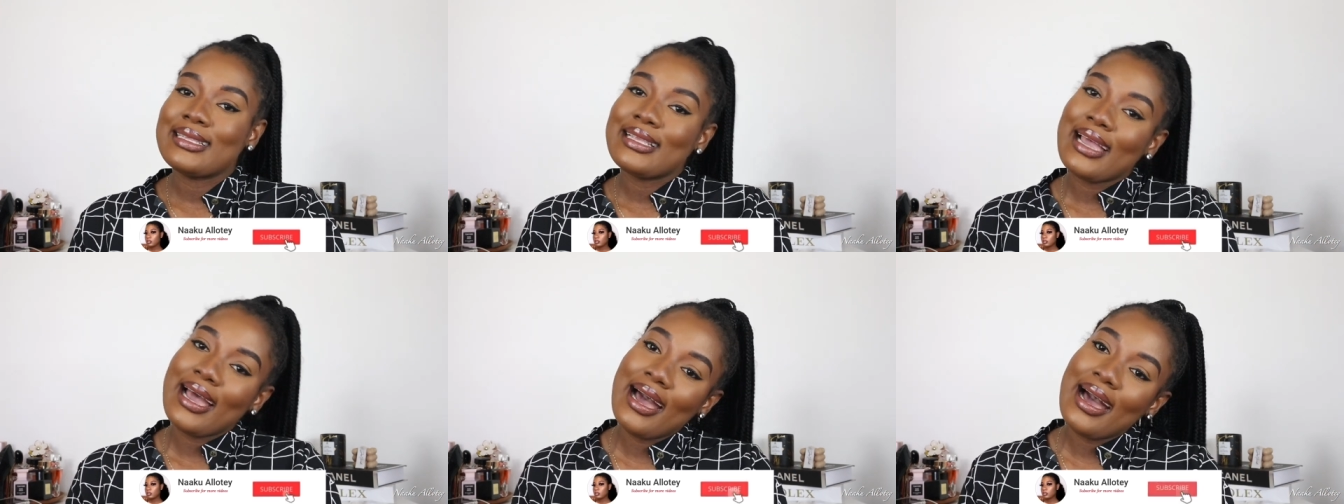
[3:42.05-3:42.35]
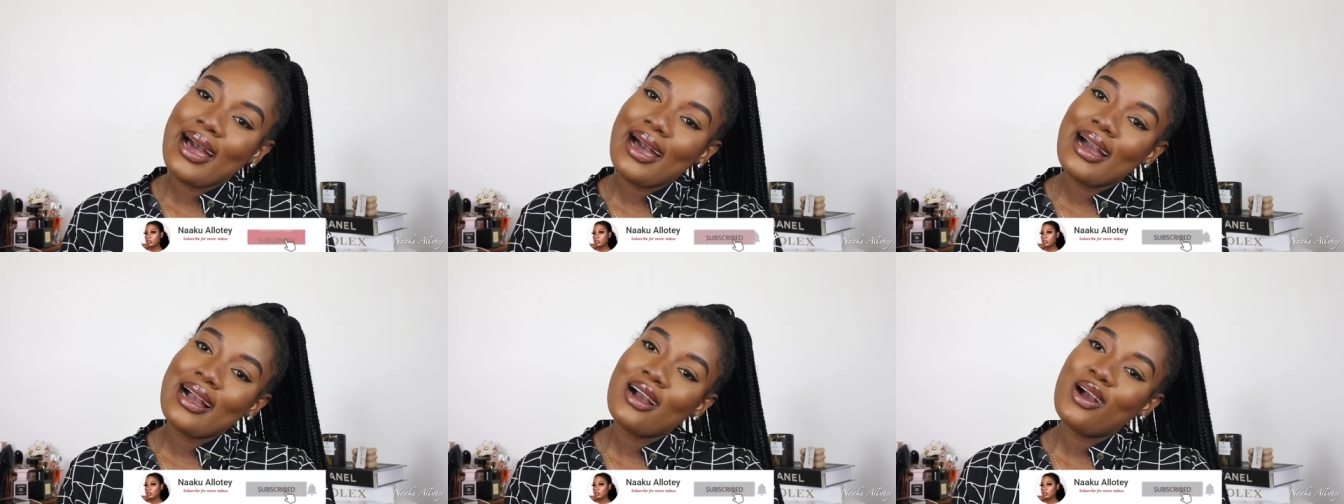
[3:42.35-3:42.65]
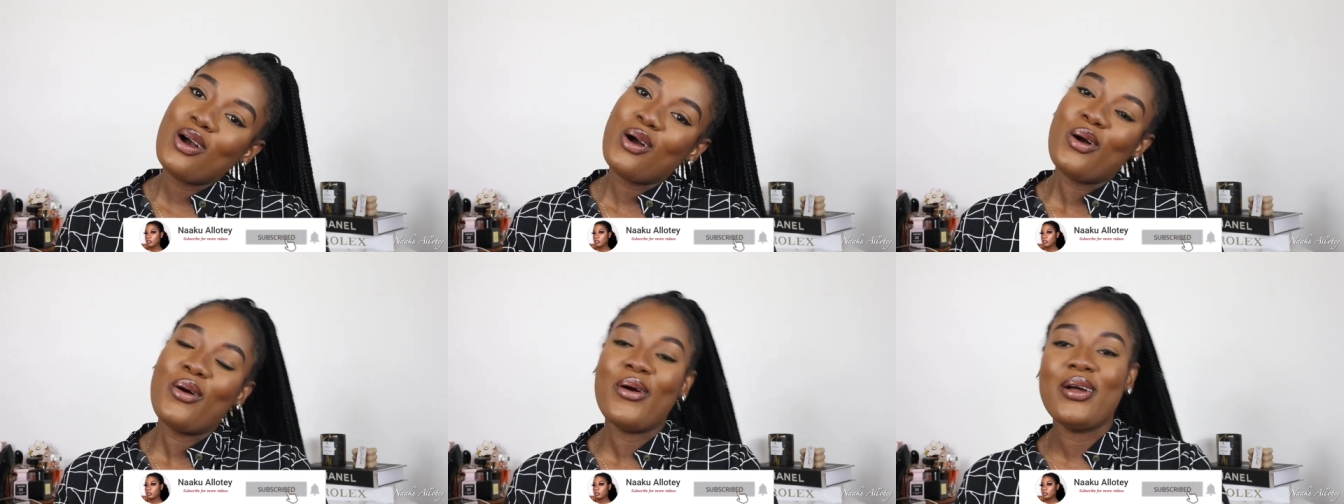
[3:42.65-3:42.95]
TAAG
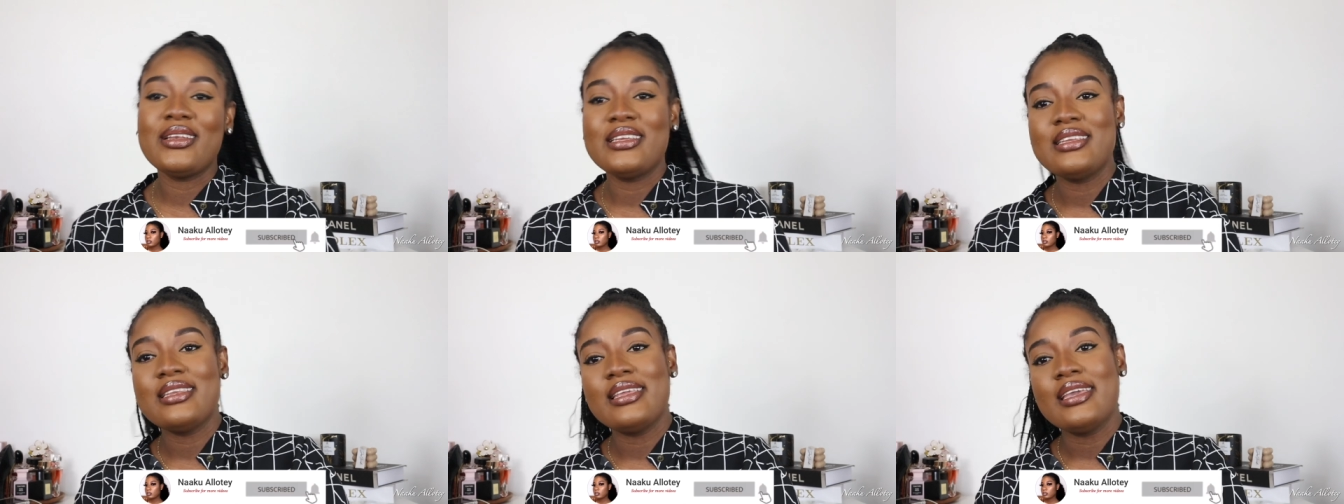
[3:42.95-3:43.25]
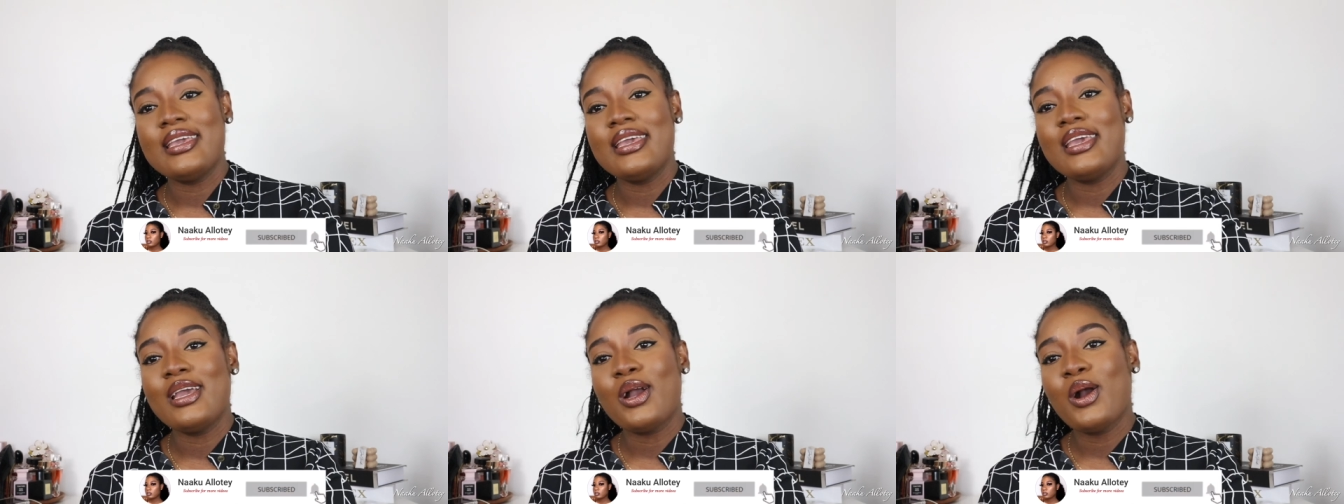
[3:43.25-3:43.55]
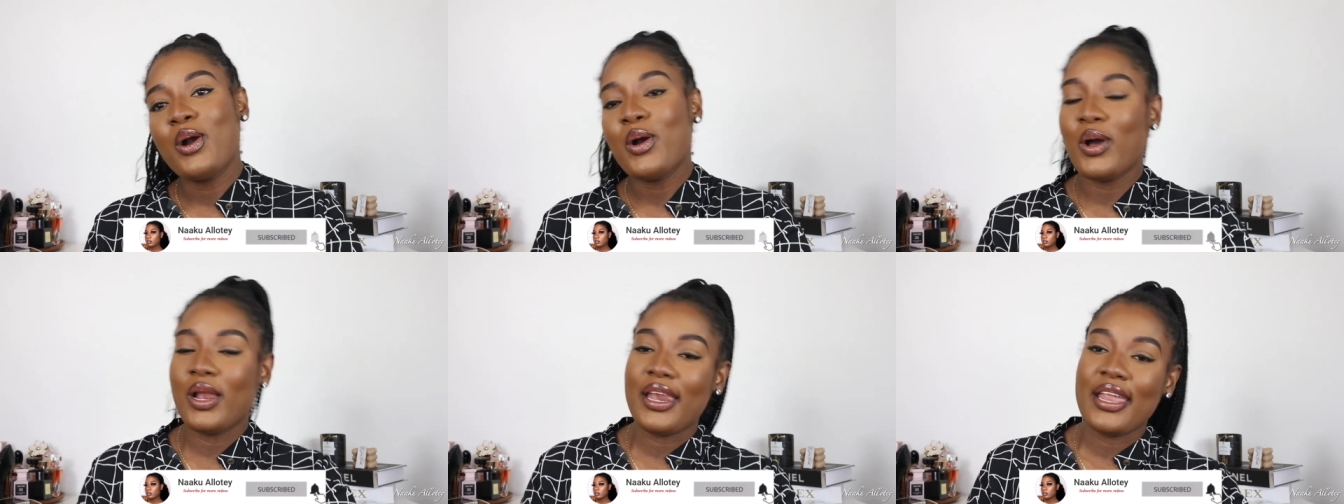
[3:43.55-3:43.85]
holiday
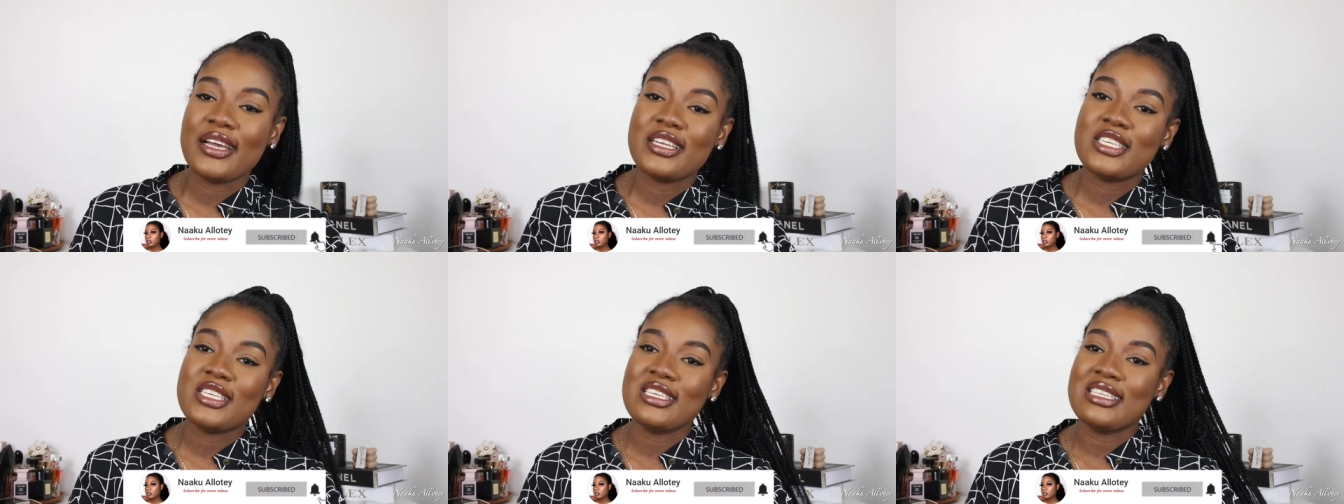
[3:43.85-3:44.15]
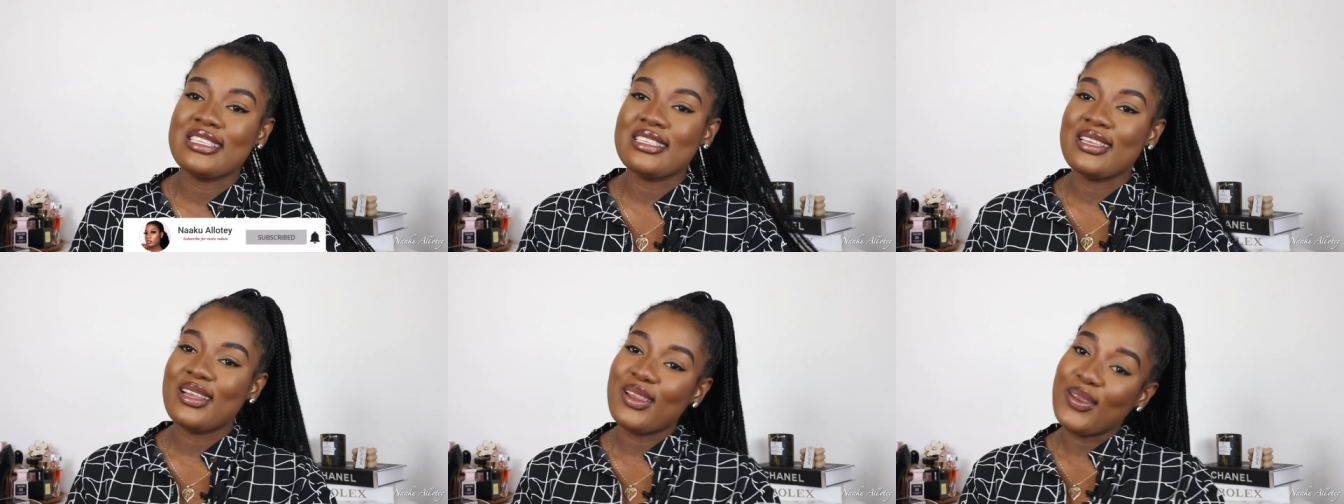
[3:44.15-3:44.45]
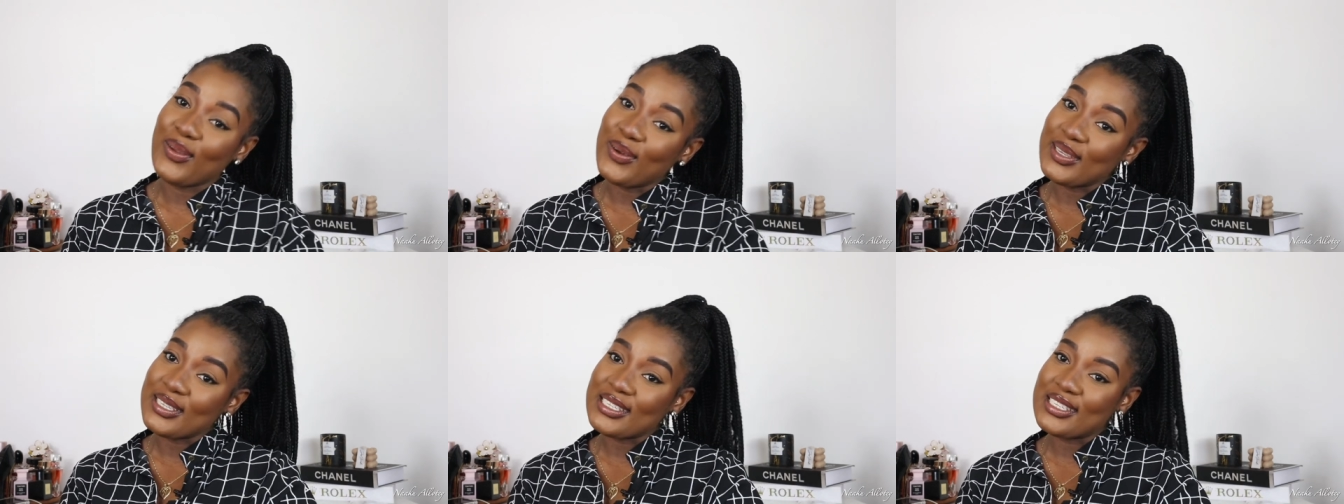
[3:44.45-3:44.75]
collection
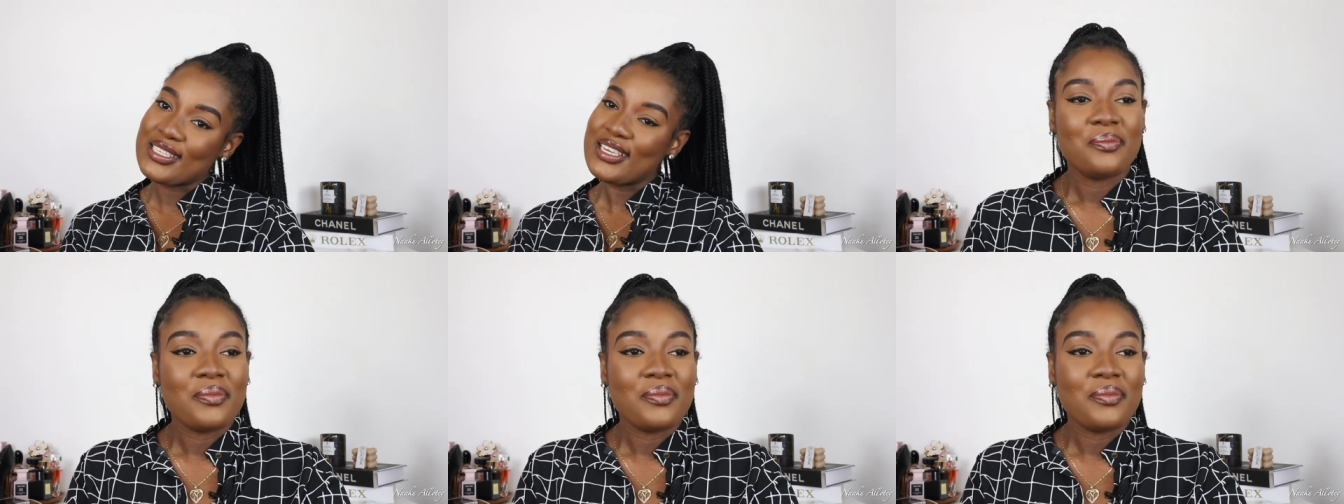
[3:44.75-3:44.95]
launch.